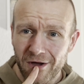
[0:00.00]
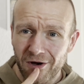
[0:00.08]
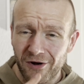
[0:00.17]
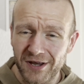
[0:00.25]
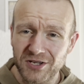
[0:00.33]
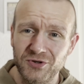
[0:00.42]

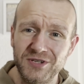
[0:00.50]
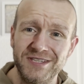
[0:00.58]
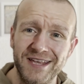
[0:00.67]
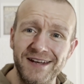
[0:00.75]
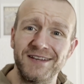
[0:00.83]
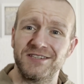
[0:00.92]
Alright, so
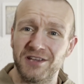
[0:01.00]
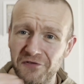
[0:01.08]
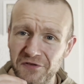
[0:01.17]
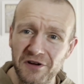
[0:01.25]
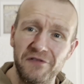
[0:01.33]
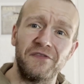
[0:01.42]
instead of
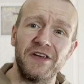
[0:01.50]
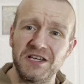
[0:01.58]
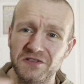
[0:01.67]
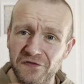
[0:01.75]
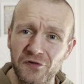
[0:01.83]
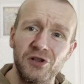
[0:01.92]
stuffing your face
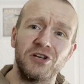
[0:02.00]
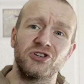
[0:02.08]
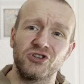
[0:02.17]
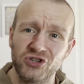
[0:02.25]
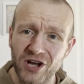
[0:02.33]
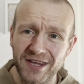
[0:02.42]
full of
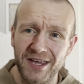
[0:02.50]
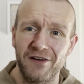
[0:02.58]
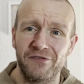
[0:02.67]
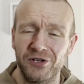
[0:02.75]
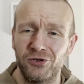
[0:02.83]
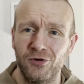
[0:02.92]
shite
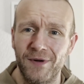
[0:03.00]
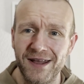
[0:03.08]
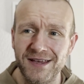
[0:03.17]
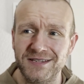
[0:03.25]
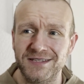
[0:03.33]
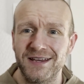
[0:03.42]
every two
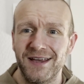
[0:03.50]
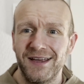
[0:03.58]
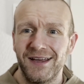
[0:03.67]
minutes,